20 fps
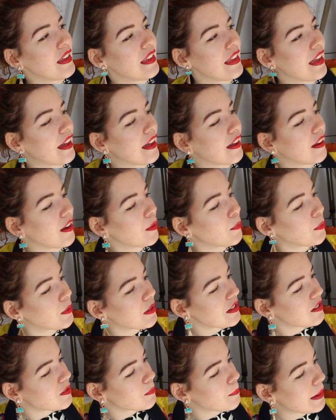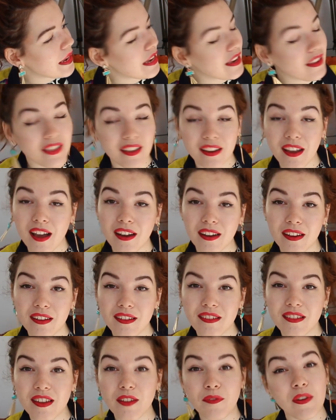yeah, I wanted to make the
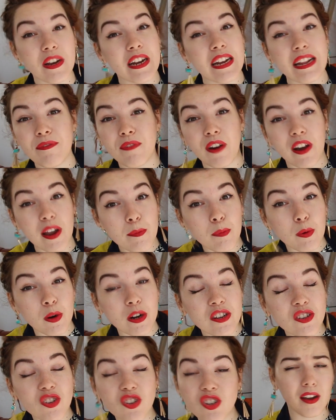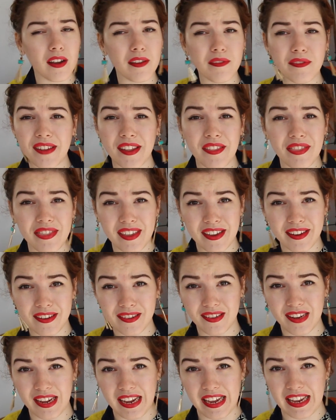colours really vibrant. I've said
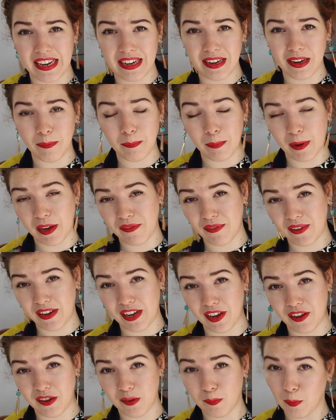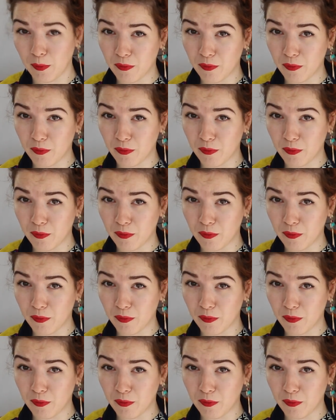this in my videos